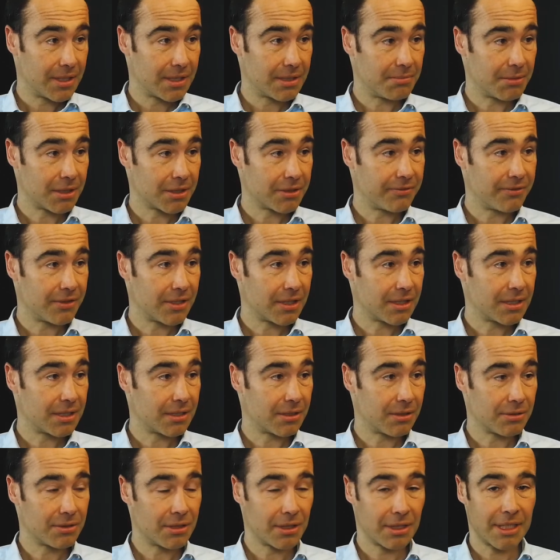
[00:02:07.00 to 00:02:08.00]
It's much
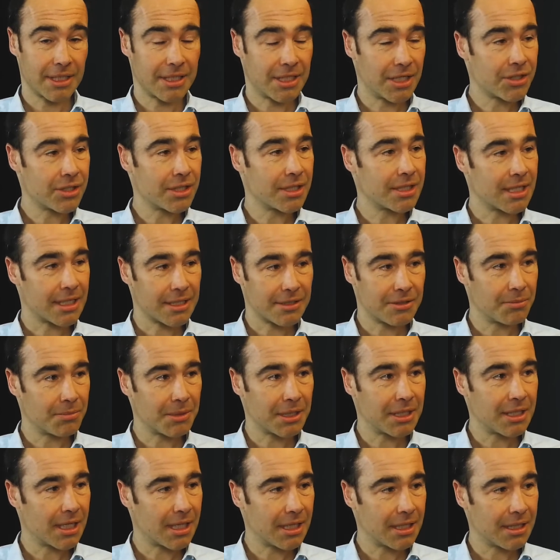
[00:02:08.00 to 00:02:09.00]
faster. Also, decisions has to
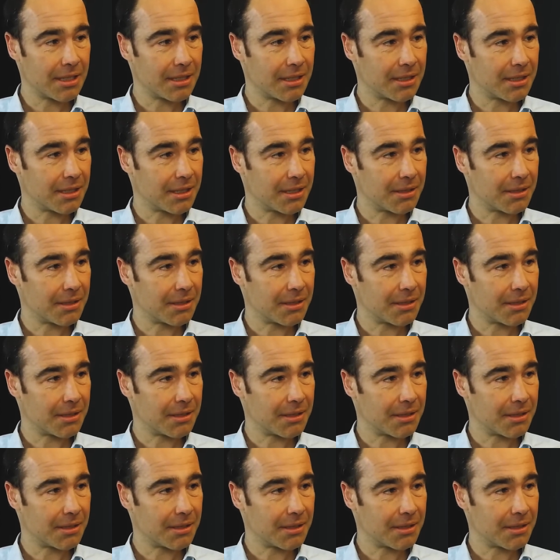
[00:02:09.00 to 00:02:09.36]
be taken.